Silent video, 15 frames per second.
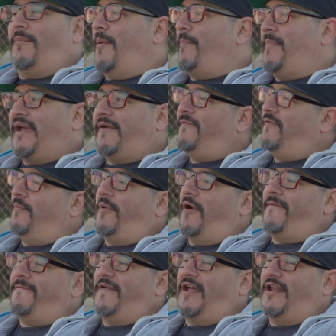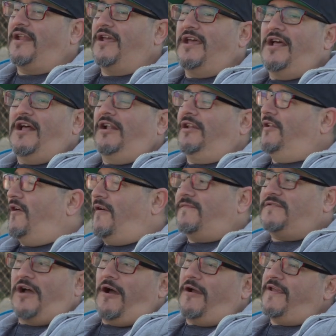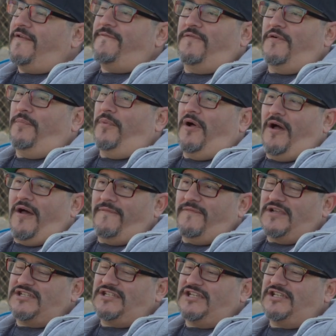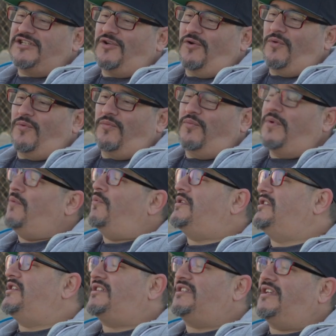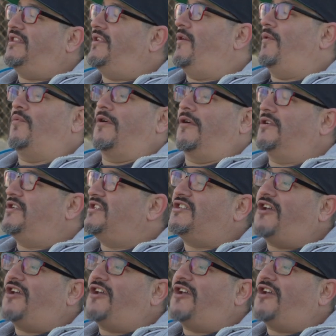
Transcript: a big football fan. Love talking football, obviously. So we would just sit there at work, just